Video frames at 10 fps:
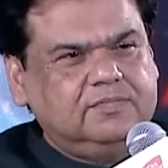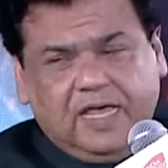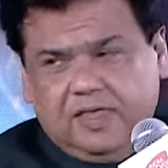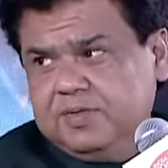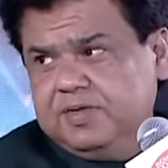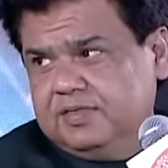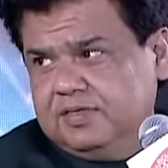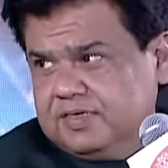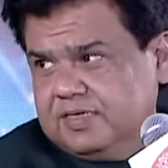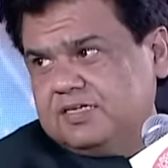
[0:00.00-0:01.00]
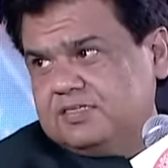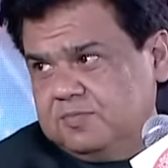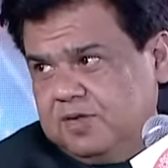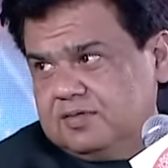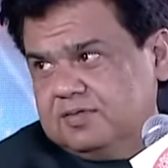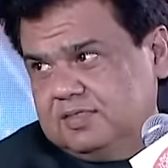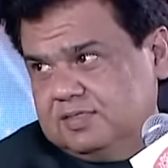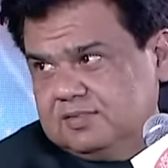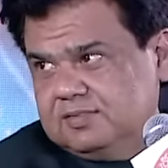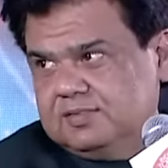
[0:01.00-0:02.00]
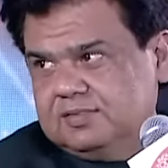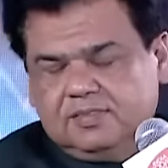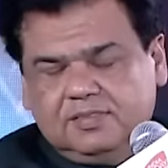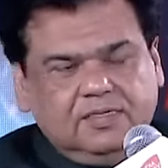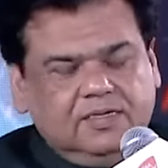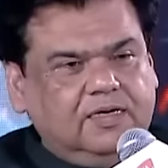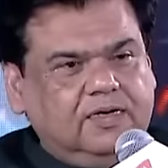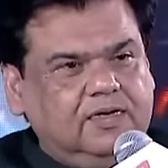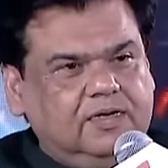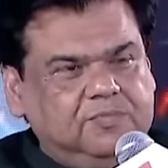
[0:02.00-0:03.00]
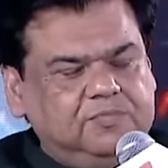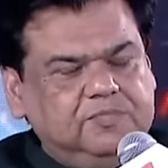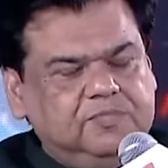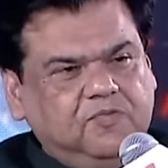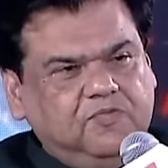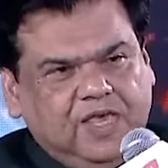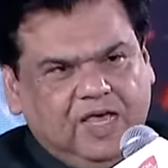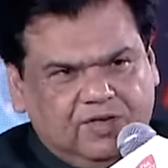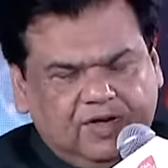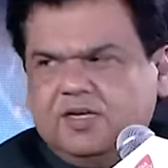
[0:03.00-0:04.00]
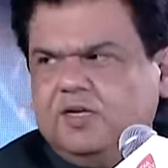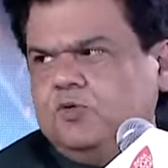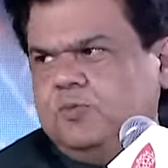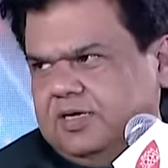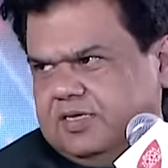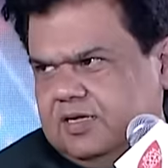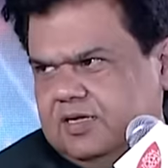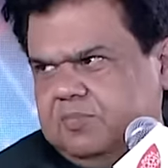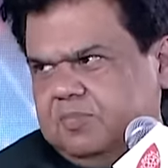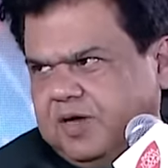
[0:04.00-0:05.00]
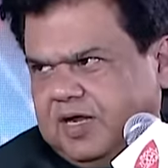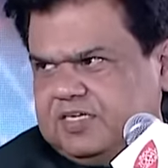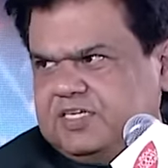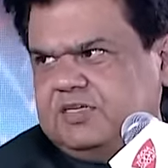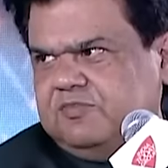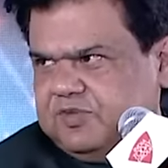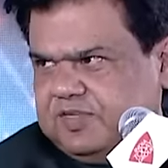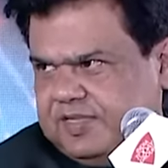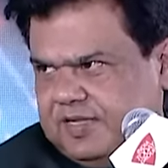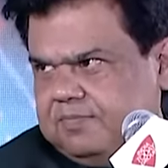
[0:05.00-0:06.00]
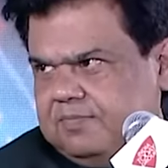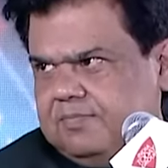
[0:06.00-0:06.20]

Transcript: IB, the International Baccalaureate. Uh, we have entered into a partnership with them.